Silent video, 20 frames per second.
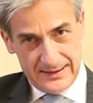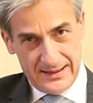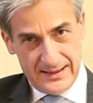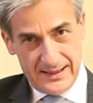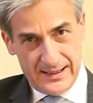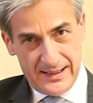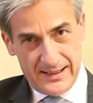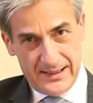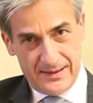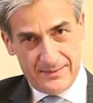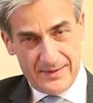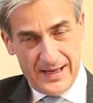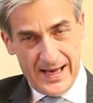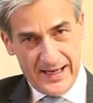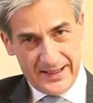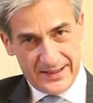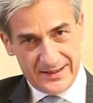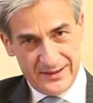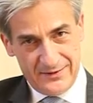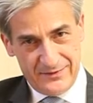I'm
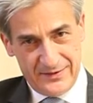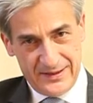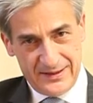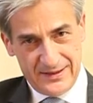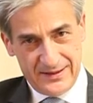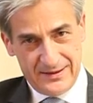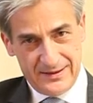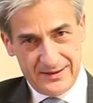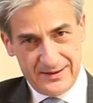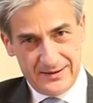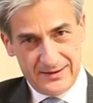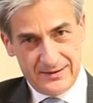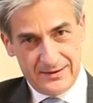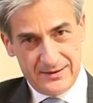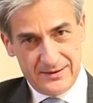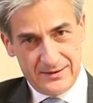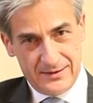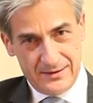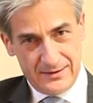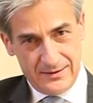active in
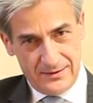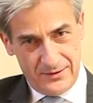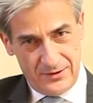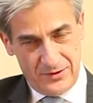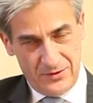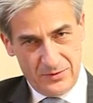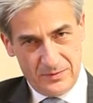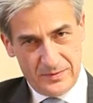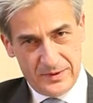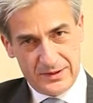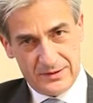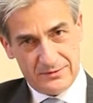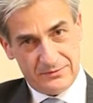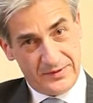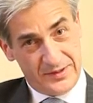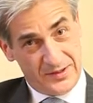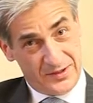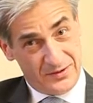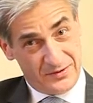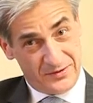human
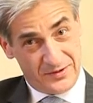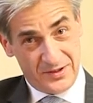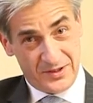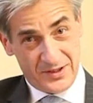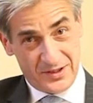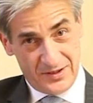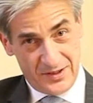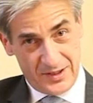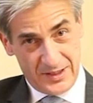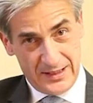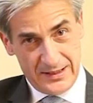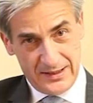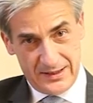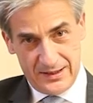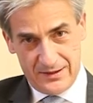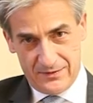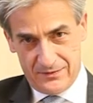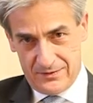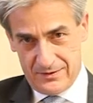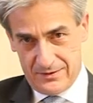resources
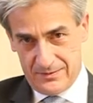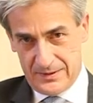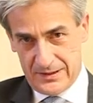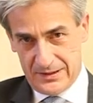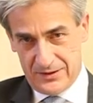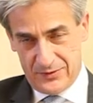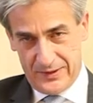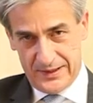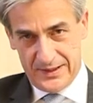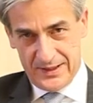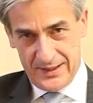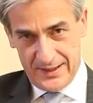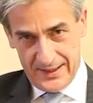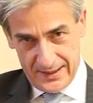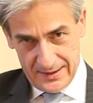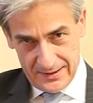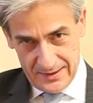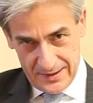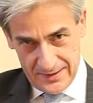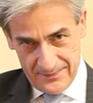consulting for about 20
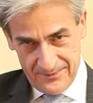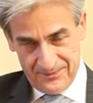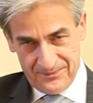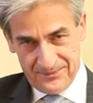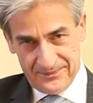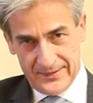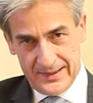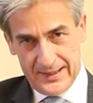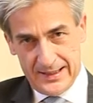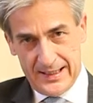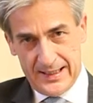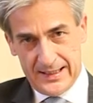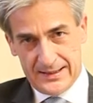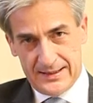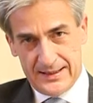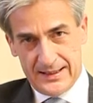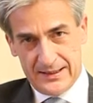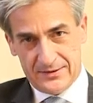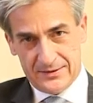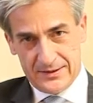years, and
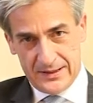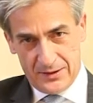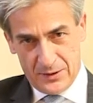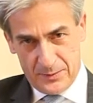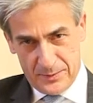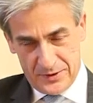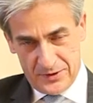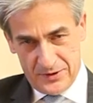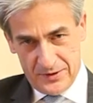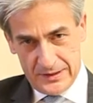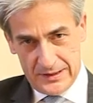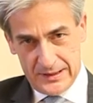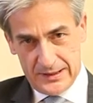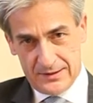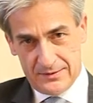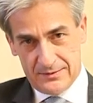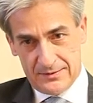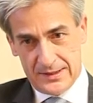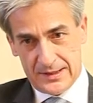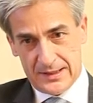I'd like to take the opportunity
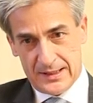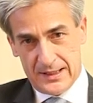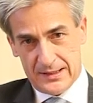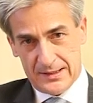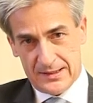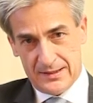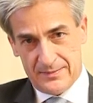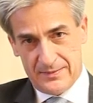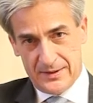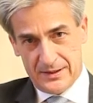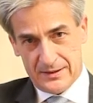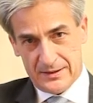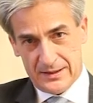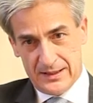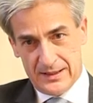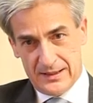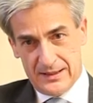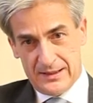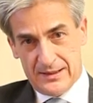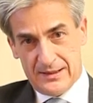to discuss about
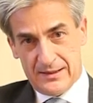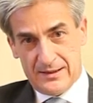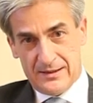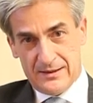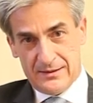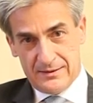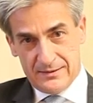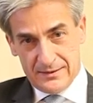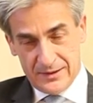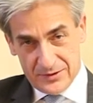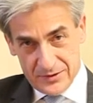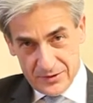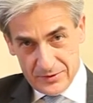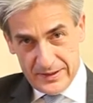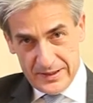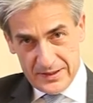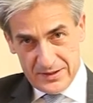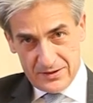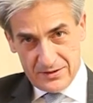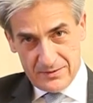the two
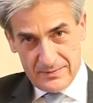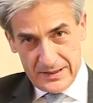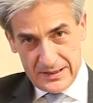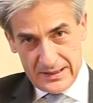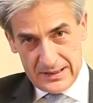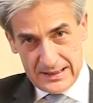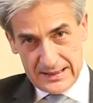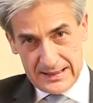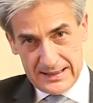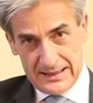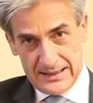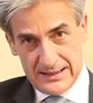instruments